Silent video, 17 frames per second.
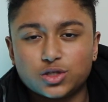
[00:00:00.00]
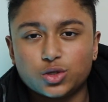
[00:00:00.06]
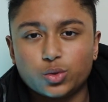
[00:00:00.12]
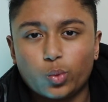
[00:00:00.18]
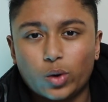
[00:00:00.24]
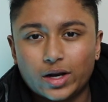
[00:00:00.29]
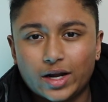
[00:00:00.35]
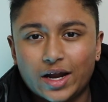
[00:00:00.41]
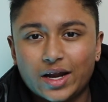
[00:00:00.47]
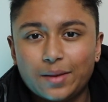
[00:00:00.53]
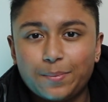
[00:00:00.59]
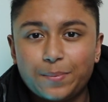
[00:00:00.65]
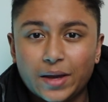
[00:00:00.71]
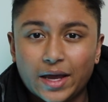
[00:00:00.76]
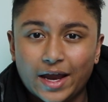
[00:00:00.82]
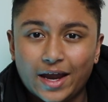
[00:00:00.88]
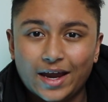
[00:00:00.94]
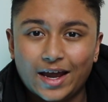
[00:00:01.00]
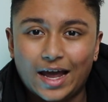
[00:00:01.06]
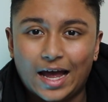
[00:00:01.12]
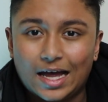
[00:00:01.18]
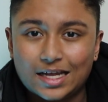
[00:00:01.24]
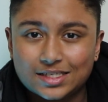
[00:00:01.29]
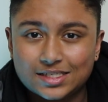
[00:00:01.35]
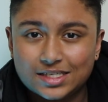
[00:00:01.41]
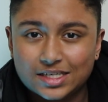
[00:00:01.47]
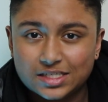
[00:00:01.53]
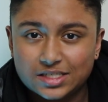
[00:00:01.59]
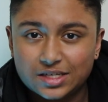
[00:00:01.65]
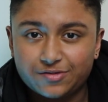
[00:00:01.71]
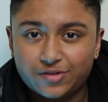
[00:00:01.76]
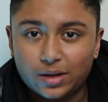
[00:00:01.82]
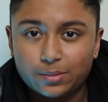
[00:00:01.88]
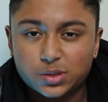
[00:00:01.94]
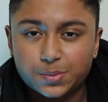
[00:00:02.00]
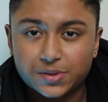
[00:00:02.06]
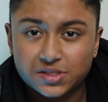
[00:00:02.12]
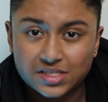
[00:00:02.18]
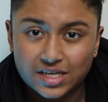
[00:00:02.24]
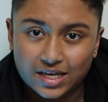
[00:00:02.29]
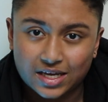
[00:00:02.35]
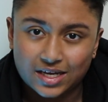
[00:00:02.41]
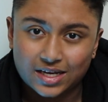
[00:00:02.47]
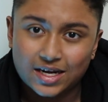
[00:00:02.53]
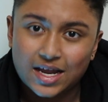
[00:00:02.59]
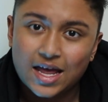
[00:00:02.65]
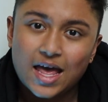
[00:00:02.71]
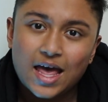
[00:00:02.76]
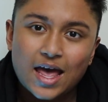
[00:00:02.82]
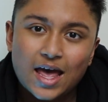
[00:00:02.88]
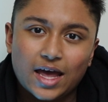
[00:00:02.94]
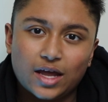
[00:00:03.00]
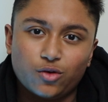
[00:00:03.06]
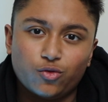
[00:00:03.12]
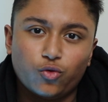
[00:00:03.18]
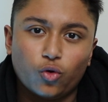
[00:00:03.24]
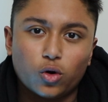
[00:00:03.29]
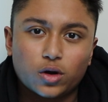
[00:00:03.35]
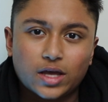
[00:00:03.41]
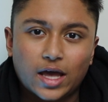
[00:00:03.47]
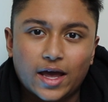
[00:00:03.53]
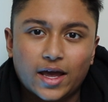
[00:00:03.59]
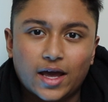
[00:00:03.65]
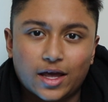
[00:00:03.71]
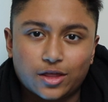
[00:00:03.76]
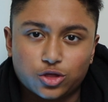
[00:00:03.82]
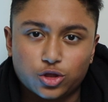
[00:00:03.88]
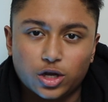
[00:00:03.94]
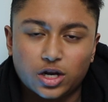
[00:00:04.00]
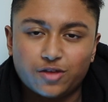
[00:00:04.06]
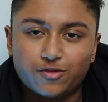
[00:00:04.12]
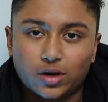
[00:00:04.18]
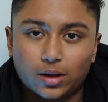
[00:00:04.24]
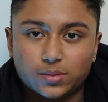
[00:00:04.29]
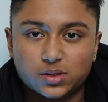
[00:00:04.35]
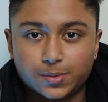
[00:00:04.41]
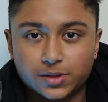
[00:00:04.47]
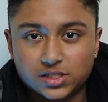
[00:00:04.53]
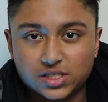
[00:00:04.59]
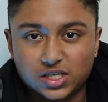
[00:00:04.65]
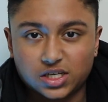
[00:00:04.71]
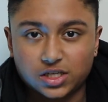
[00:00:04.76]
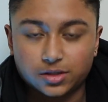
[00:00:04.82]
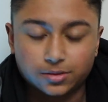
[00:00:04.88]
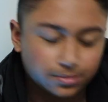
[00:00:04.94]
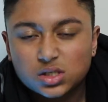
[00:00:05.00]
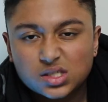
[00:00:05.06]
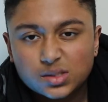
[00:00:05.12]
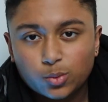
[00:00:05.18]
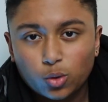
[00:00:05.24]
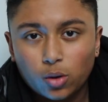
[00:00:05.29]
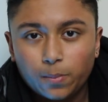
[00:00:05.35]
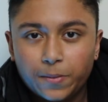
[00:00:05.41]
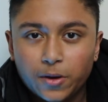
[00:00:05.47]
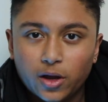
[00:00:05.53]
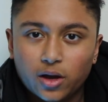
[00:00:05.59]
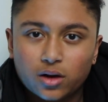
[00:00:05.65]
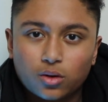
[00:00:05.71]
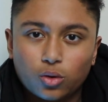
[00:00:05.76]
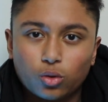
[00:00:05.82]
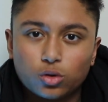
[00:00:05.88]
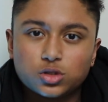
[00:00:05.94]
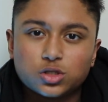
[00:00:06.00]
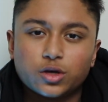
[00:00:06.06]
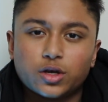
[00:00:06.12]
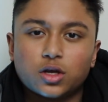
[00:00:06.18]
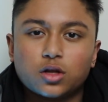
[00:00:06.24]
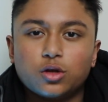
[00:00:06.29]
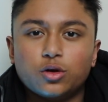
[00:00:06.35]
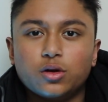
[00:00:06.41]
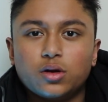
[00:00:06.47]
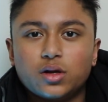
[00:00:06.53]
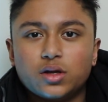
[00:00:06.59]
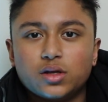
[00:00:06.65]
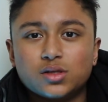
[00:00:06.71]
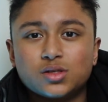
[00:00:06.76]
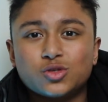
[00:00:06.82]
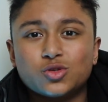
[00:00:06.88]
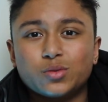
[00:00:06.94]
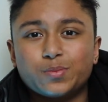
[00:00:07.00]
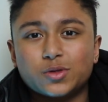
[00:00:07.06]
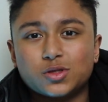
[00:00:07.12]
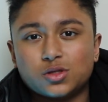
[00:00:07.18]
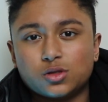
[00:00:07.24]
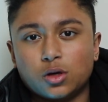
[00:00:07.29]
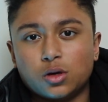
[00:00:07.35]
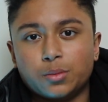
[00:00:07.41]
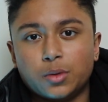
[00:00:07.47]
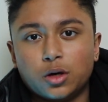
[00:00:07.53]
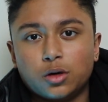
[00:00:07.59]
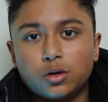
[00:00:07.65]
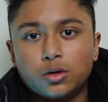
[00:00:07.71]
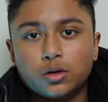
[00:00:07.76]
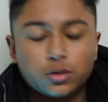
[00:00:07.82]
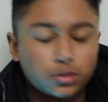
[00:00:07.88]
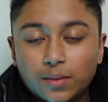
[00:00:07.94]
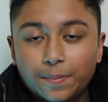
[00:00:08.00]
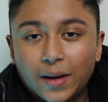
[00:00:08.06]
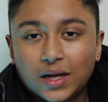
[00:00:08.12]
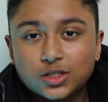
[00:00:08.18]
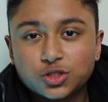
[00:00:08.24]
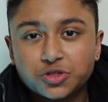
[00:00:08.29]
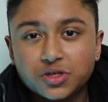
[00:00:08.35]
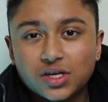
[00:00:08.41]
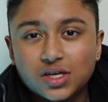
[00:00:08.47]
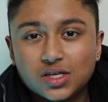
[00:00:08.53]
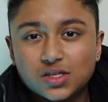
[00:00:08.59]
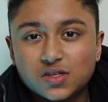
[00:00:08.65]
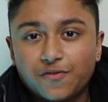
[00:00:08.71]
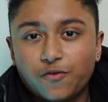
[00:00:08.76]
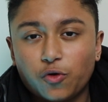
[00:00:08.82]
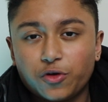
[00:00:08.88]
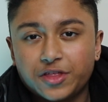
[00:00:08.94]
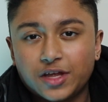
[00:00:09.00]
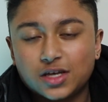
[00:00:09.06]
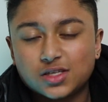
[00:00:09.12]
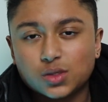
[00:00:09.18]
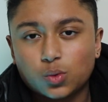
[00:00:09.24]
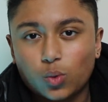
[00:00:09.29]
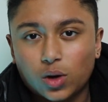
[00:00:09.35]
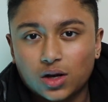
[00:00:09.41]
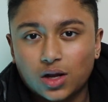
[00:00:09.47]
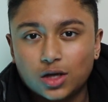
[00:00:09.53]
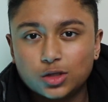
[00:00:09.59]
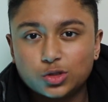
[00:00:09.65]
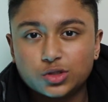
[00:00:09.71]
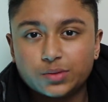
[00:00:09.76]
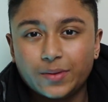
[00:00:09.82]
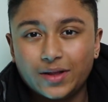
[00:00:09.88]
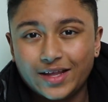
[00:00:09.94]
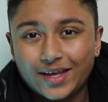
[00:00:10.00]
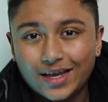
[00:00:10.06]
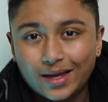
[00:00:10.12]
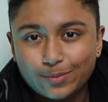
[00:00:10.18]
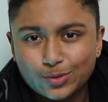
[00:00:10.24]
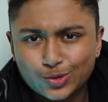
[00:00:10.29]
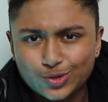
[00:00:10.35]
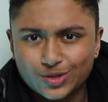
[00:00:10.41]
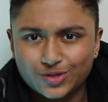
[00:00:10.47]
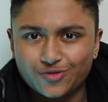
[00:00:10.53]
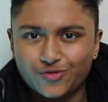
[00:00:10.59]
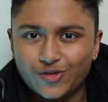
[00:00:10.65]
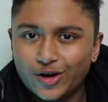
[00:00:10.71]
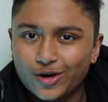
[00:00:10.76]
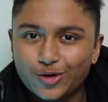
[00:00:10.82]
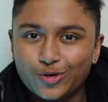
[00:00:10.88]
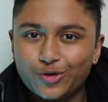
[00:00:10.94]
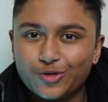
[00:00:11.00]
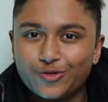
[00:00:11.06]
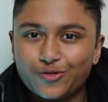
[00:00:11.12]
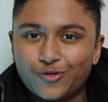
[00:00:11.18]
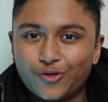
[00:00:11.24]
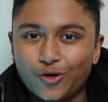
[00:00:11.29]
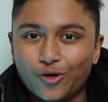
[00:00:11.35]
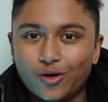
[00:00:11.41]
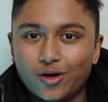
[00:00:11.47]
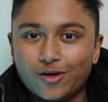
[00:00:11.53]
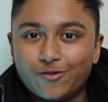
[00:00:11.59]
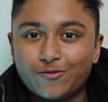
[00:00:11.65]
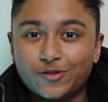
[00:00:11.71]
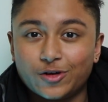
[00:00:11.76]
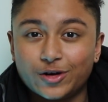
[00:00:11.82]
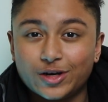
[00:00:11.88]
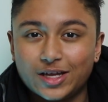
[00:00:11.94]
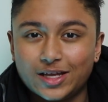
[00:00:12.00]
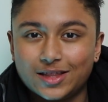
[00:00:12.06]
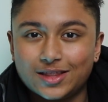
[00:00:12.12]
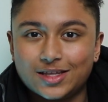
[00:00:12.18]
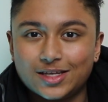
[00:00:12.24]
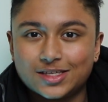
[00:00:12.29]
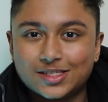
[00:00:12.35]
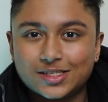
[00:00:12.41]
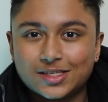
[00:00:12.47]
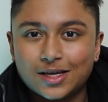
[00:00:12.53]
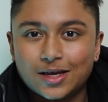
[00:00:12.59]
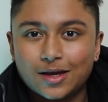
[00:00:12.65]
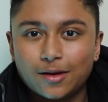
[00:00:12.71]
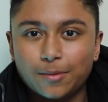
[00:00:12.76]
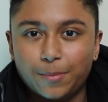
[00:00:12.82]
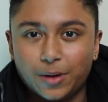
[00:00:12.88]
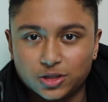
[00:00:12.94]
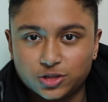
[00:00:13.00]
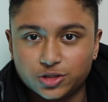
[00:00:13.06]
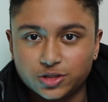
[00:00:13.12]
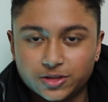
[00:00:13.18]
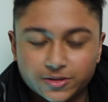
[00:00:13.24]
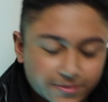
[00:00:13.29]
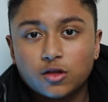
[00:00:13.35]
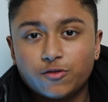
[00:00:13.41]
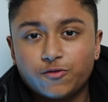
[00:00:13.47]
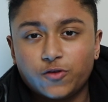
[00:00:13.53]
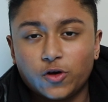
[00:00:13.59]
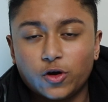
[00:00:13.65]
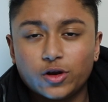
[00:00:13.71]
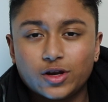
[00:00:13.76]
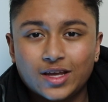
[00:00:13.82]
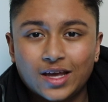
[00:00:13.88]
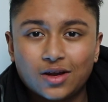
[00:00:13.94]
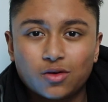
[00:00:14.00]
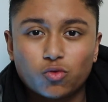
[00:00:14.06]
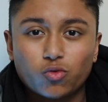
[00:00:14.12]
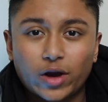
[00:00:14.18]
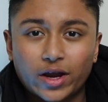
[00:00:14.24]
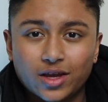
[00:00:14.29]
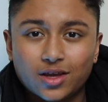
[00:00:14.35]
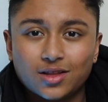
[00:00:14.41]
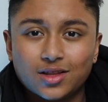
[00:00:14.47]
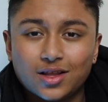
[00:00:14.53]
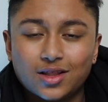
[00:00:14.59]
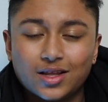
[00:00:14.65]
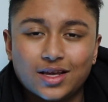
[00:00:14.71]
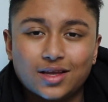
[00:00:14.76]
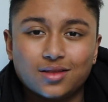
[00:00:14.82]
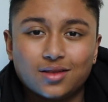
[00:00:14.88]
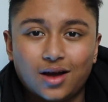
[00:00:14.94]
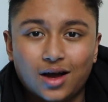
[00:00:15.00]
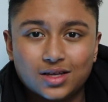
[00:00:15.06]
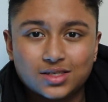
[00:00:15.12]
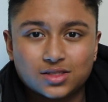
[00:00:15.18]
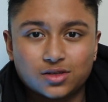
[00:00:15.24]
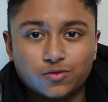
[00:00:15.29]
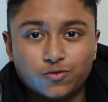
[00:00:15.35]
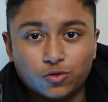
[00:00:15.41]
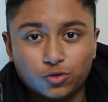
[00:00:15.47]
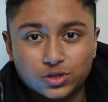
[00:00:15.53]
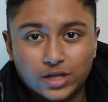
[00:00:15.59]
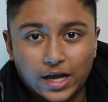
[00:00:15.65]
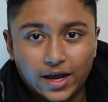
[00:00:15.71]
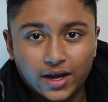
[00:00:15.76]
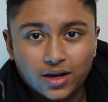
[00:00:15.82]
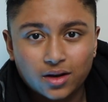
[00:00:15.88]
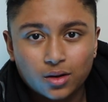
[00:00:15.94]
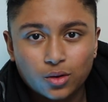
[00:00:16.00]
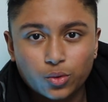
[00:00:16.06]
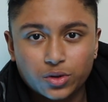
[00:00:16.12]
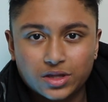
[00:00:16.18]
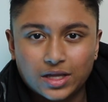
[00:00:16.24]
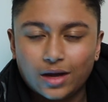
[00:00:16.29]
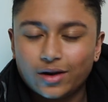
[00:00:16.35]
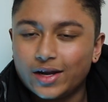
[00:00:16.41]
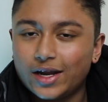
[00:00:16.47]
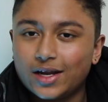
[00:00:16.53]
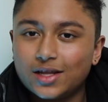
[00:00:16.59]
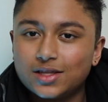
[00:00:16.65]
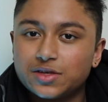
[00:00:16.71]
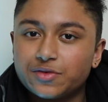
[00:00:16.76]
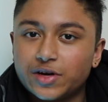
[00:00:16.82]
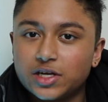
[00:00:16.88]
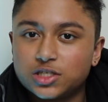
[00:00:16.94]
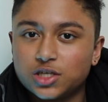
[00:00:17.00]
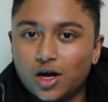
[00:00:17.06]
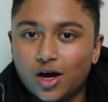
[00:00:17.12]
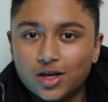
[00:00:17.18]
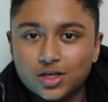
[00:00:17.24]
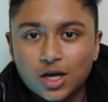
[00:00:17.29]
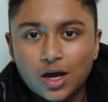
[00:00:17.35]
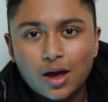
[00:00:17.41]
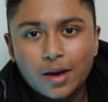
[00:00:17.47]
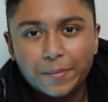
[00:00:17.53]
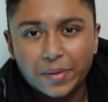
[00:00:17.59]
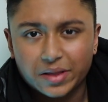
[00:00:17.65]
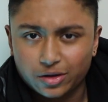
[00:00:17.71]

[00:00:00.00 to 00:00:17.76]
do 180p at 60 frames per second and 4K at 30 frames per second. A small perk also included is super slow-mo. The battery is 4100 milliamps, which is very good for a phone in this budget. The phone can regularly last a full day without needing to recharge, but